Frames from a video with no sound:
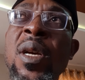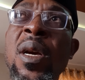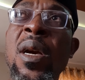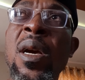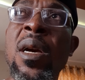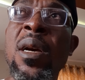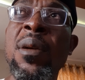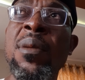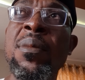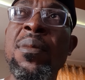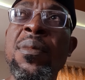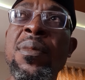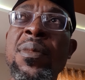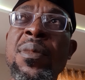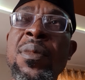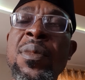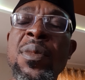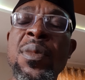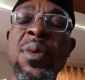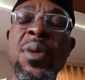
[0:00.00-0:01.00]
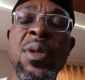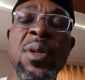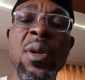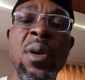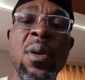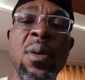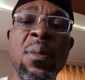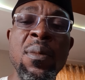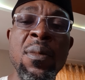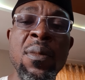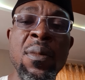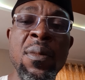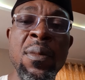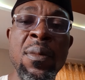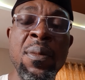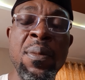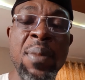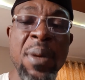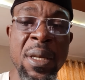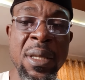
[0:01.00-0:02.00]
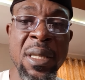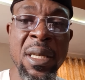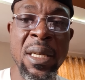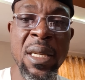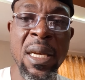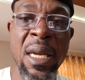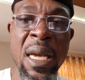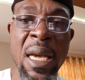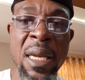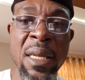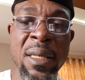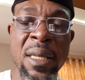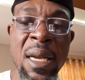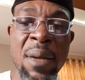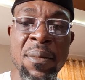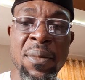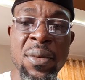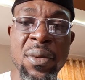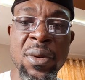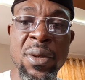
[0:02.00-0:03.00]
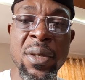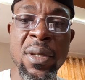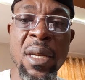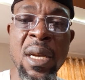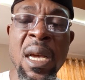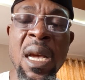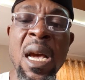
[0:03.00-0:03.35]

um some basic examples.